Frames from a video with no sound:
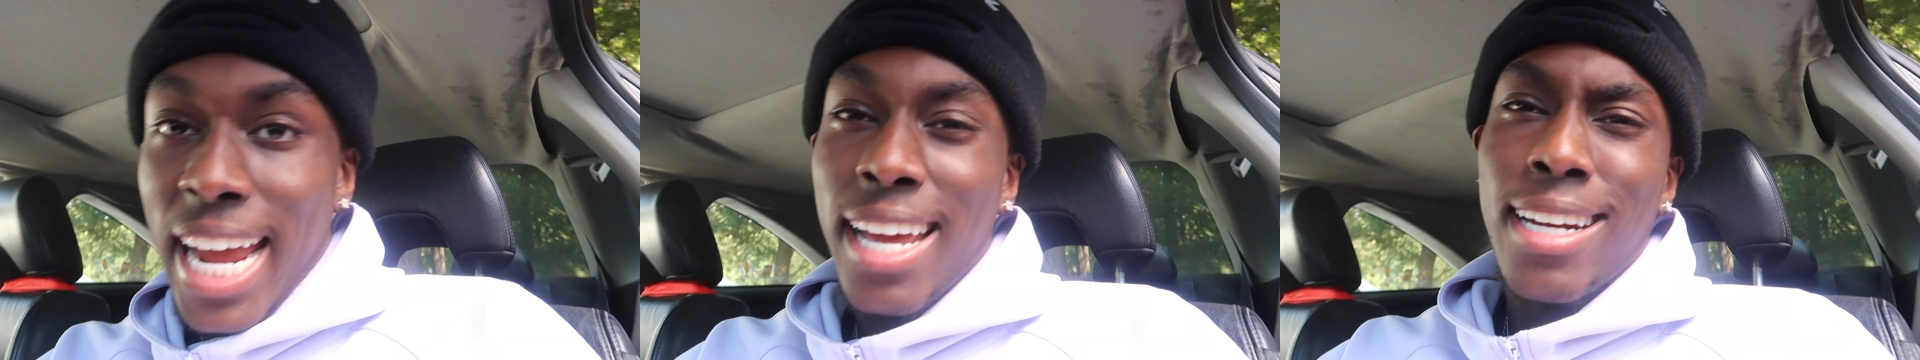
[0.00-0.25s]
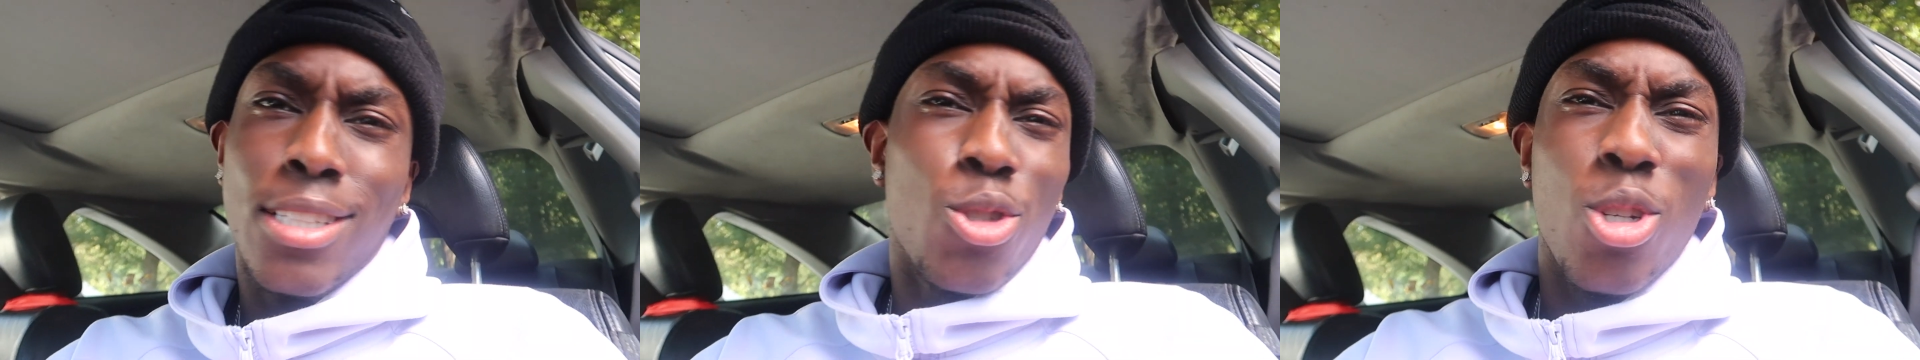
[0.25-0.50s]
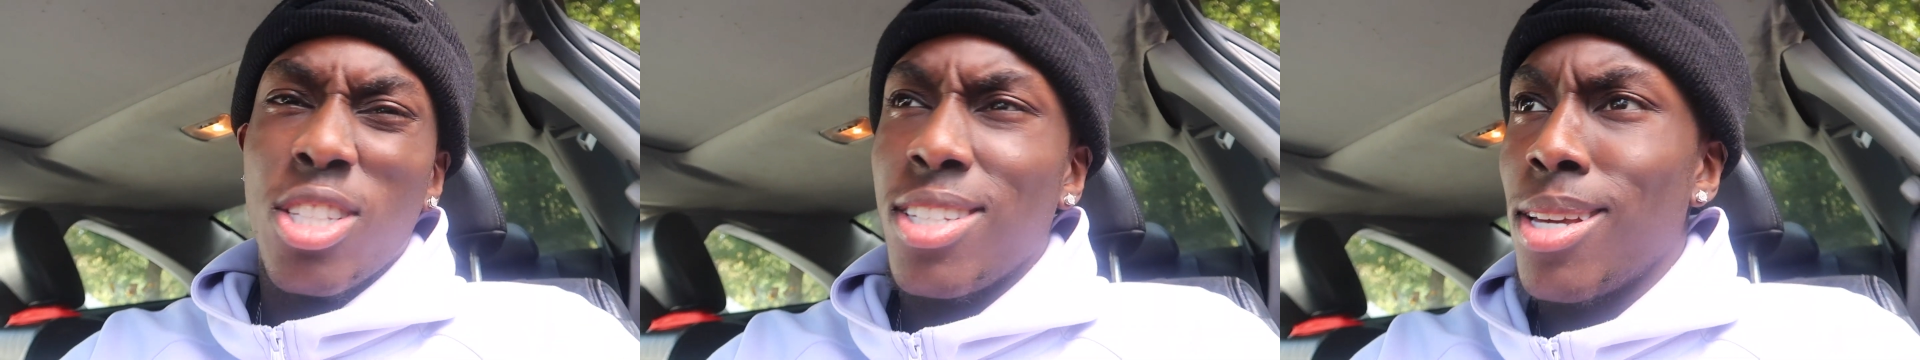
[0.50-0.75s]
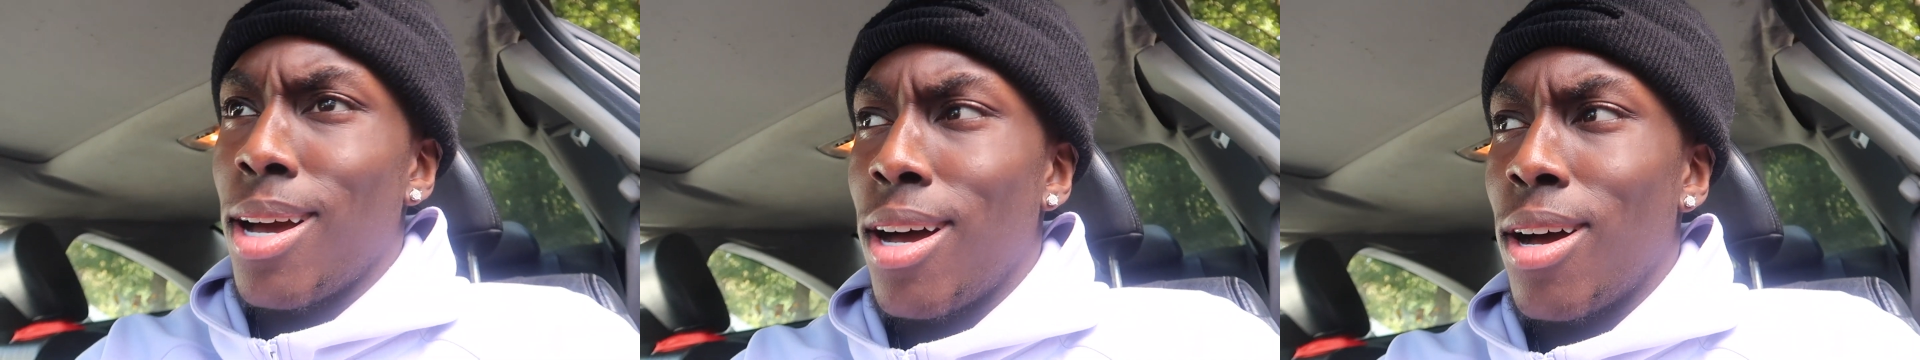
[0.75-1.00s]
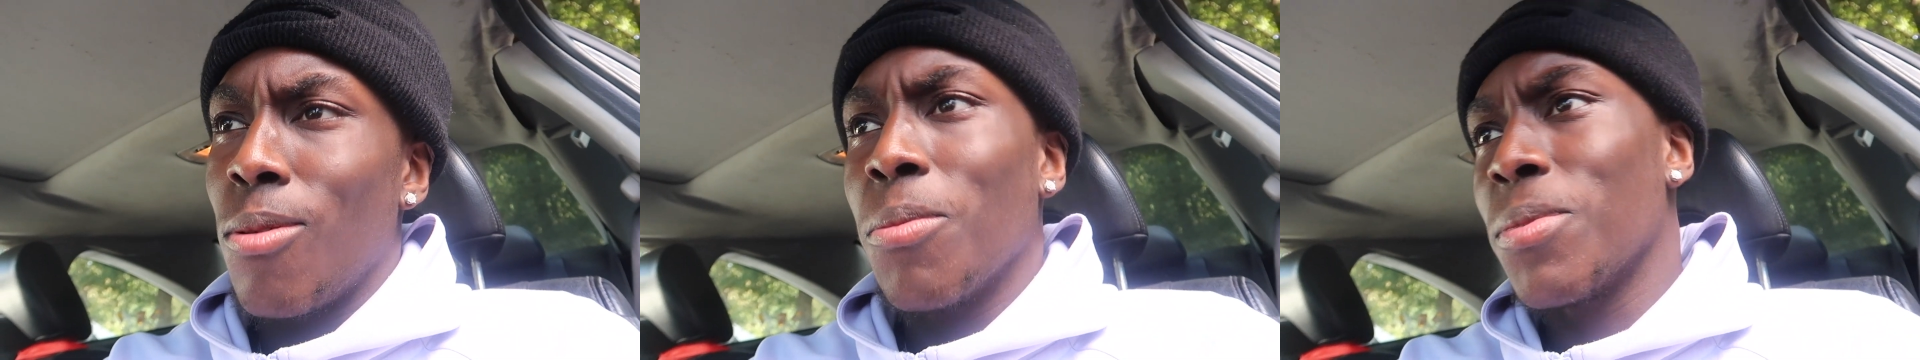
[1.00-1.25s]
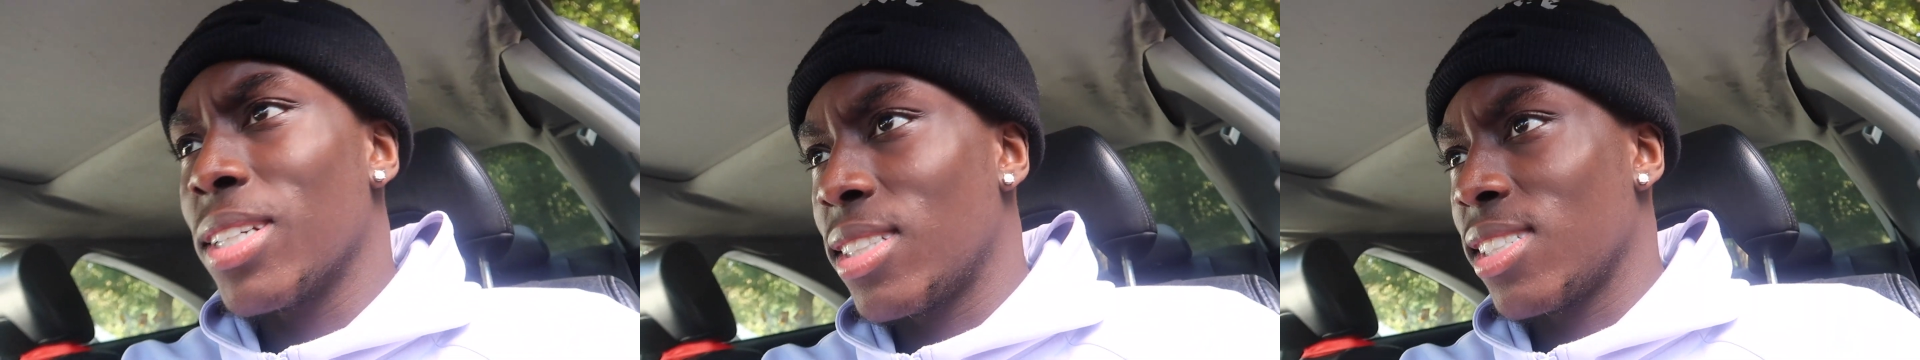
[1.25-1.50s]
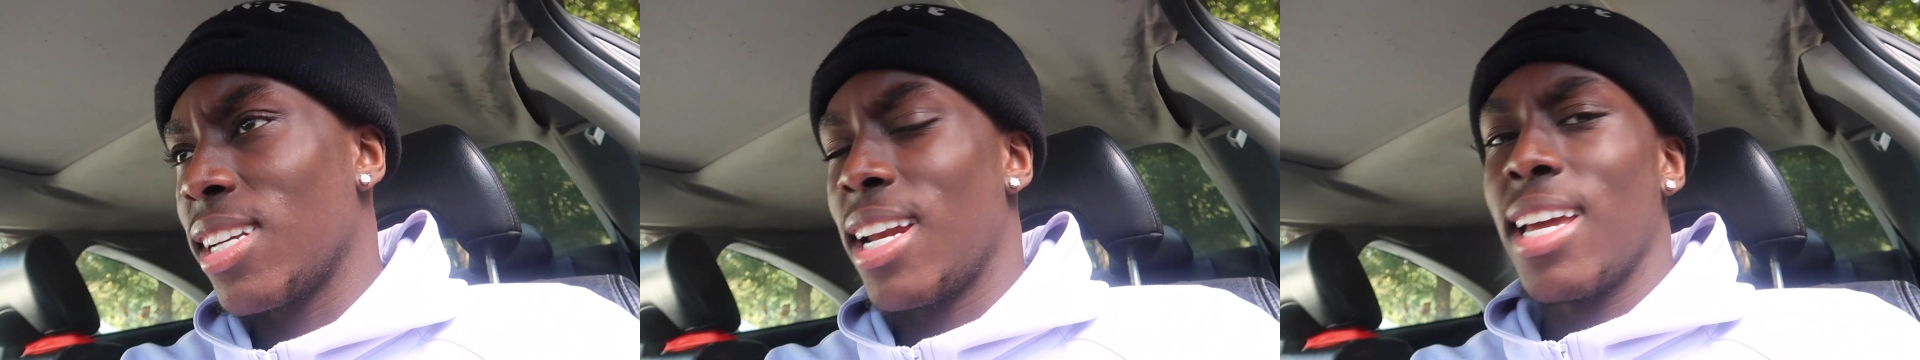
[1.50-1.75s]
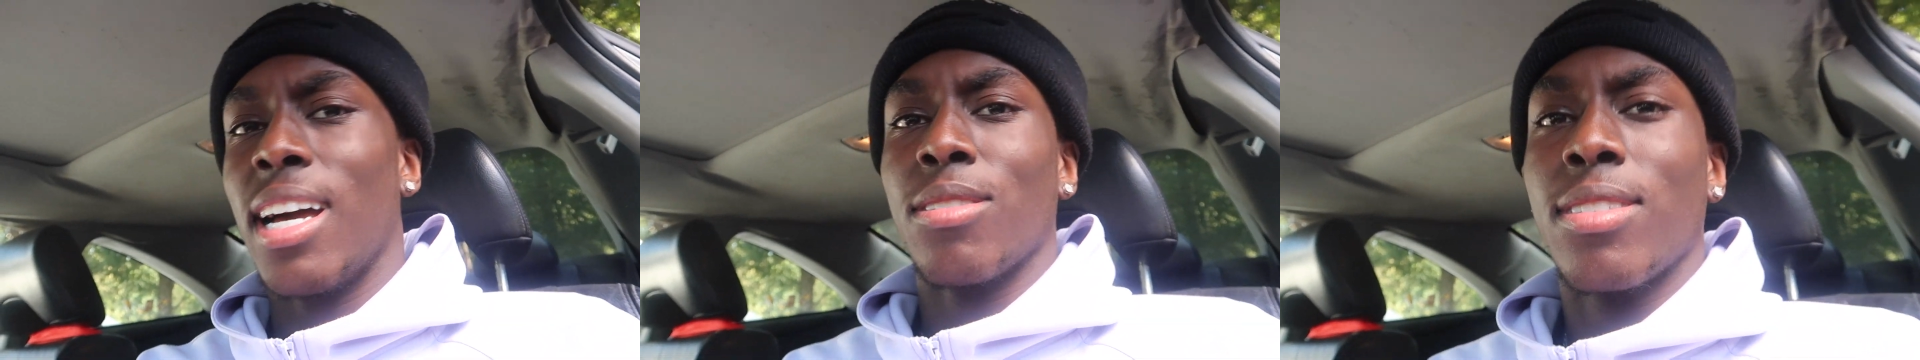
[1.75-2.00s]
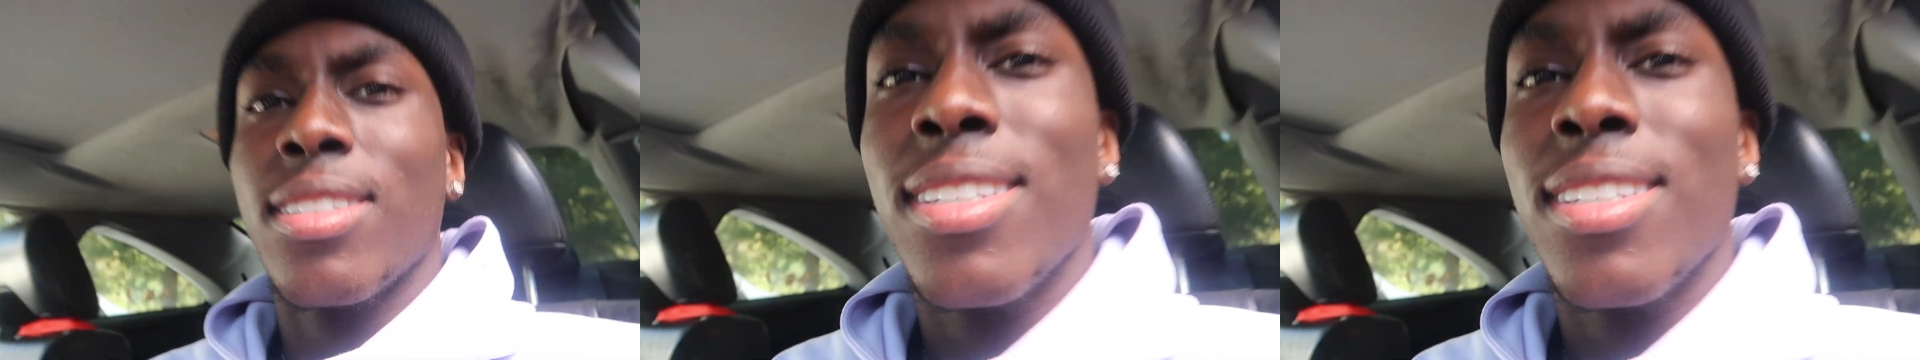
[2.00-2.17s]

And I'll talk to y'all when we get to Shadi house.